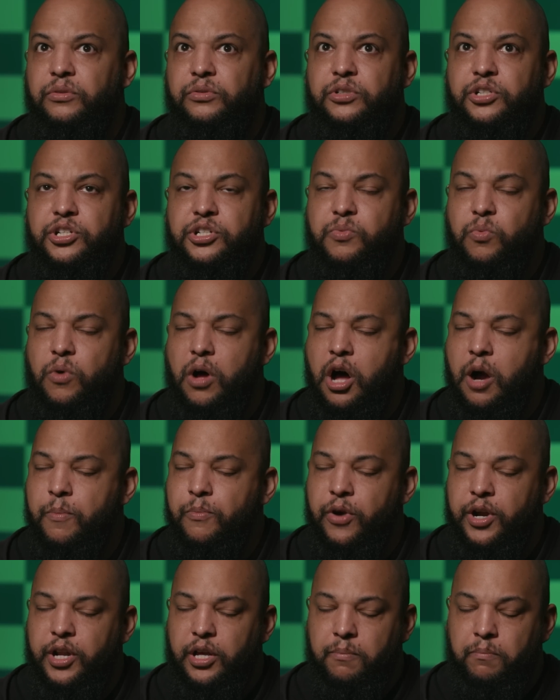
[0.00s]
Just
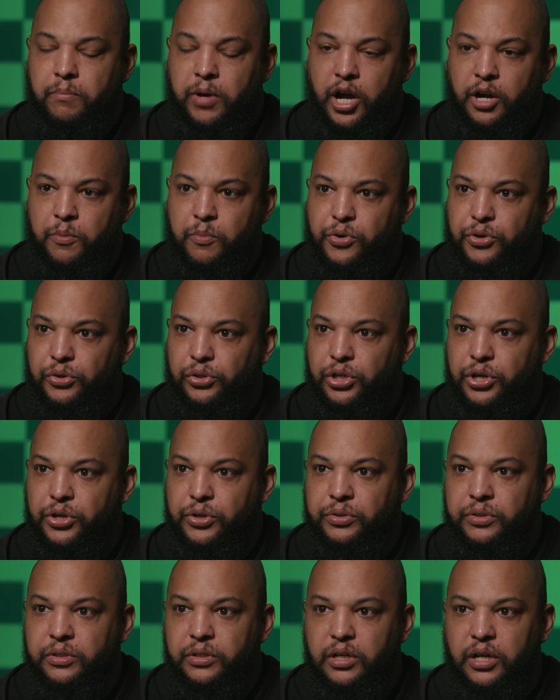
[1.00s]
operating in Bakhmut
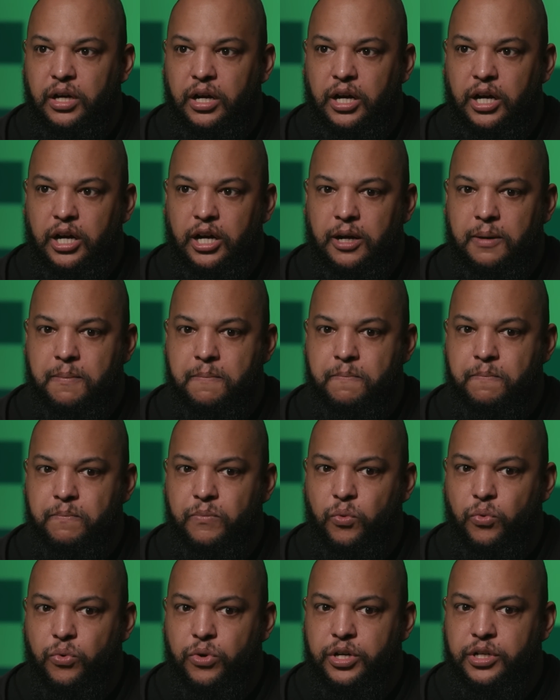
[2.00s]
alone
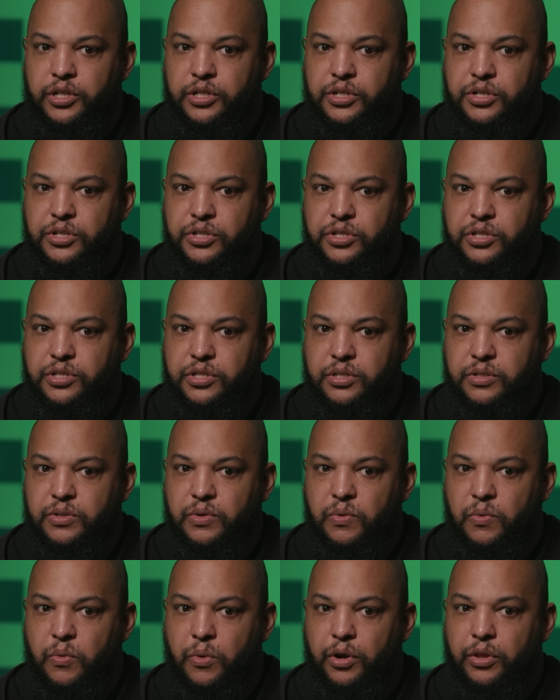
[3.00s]
was
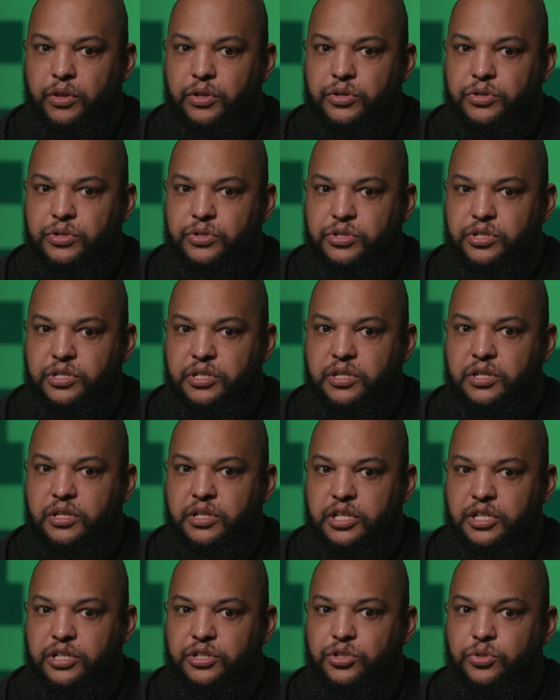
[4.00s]
one of those
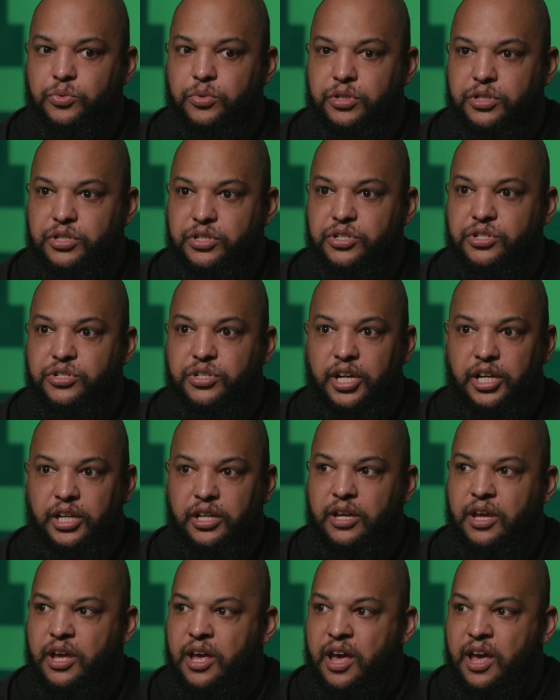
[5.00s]
deals where it's just like,